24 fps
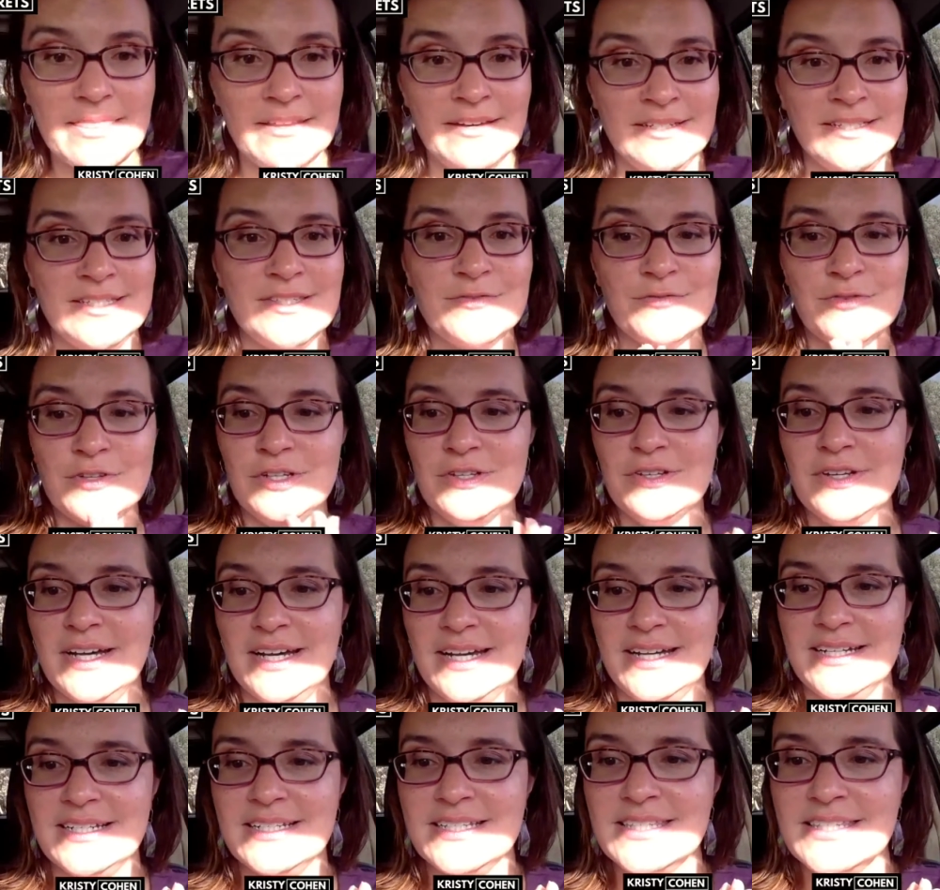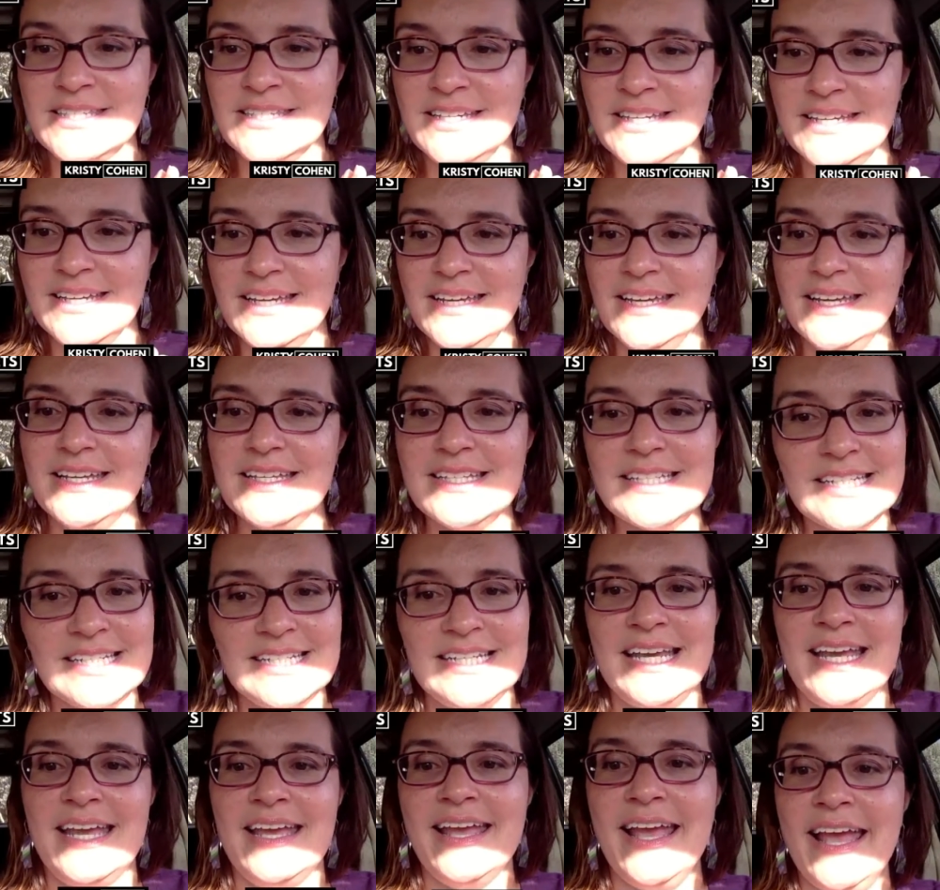thoughts for you guys
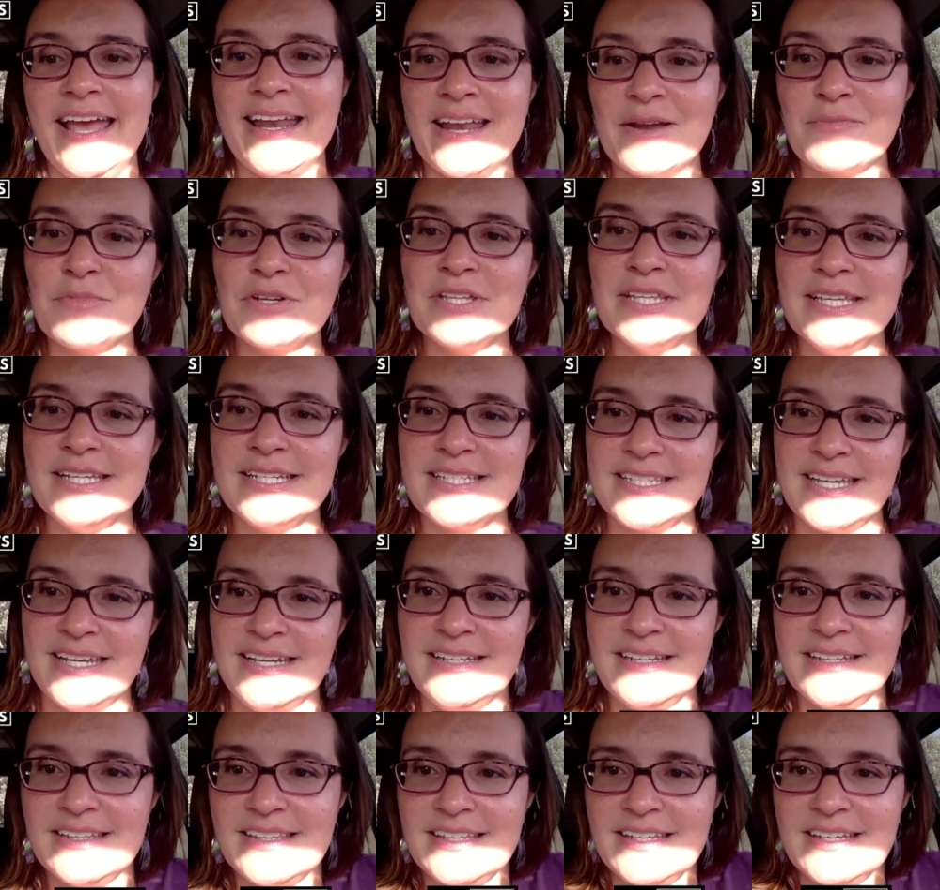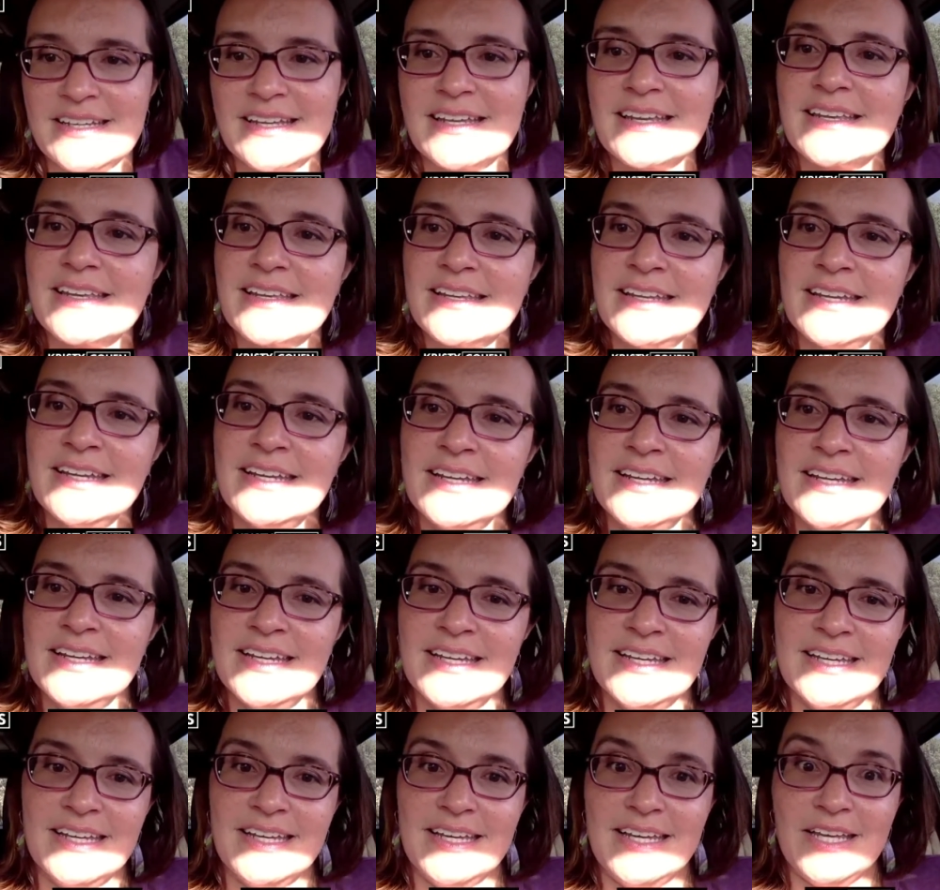today. And I'm really excited that
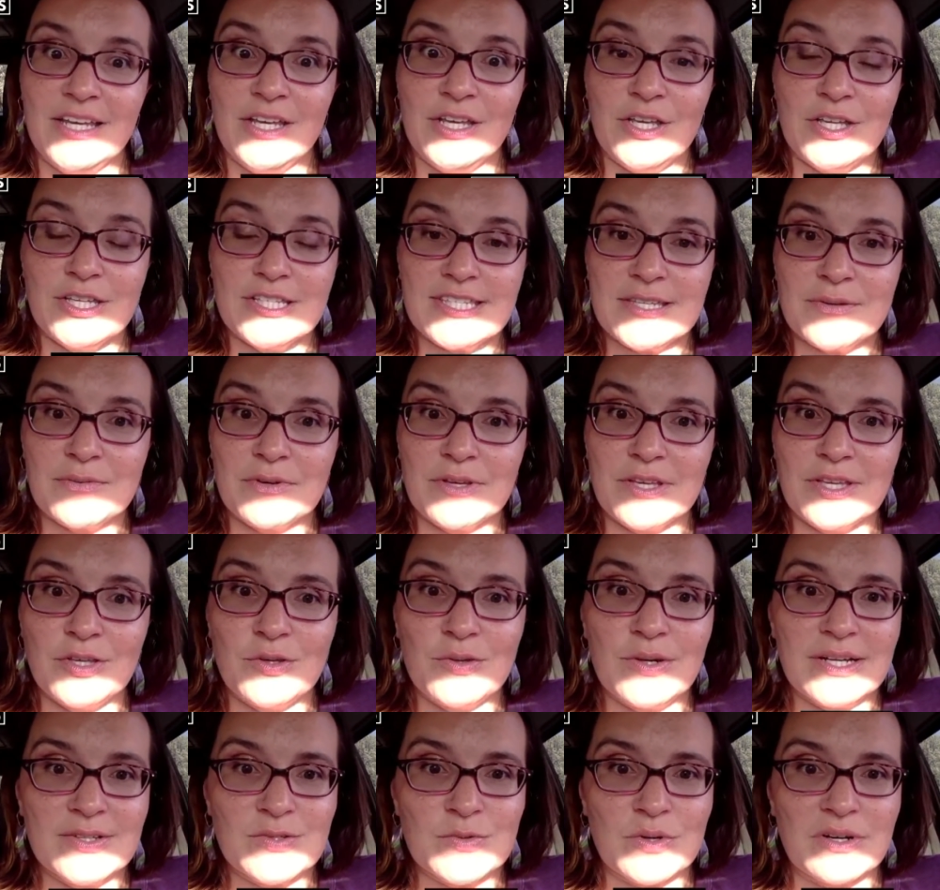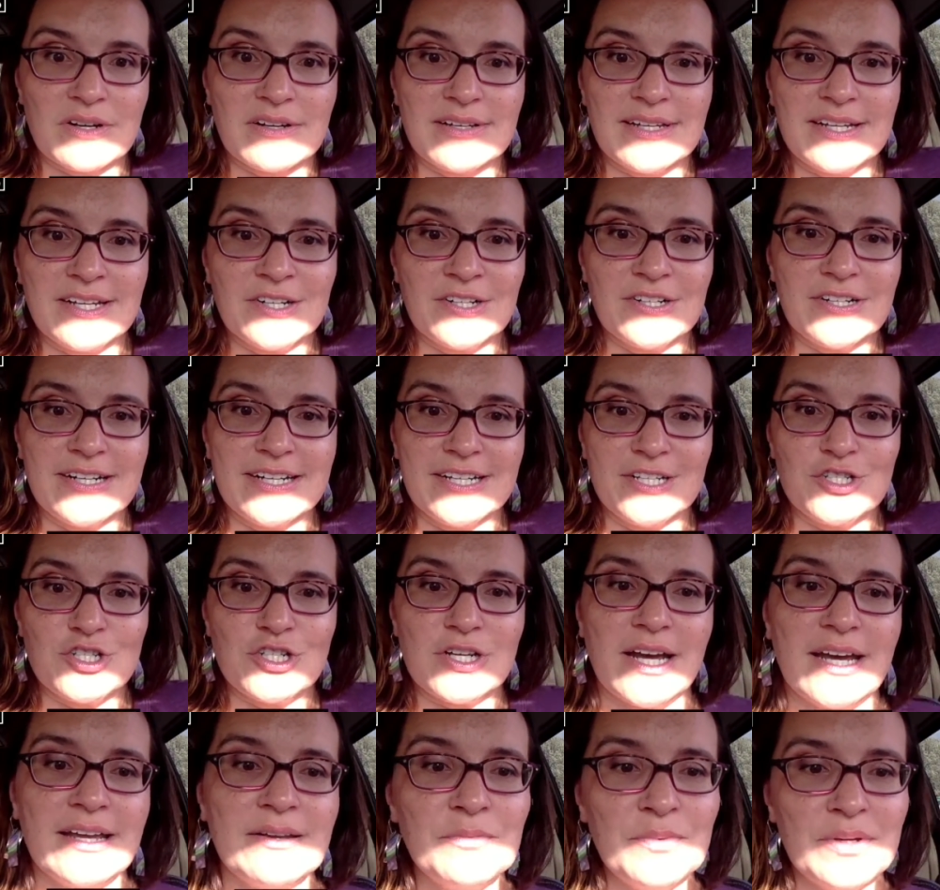some of you guys were on here and
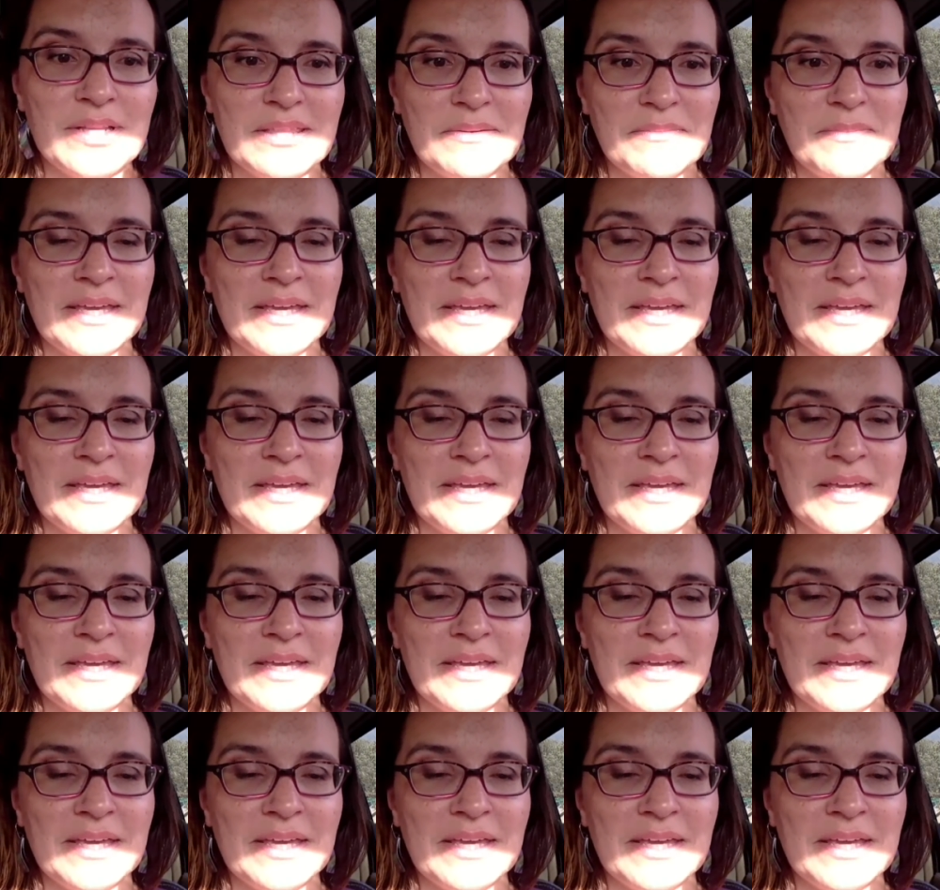chatted with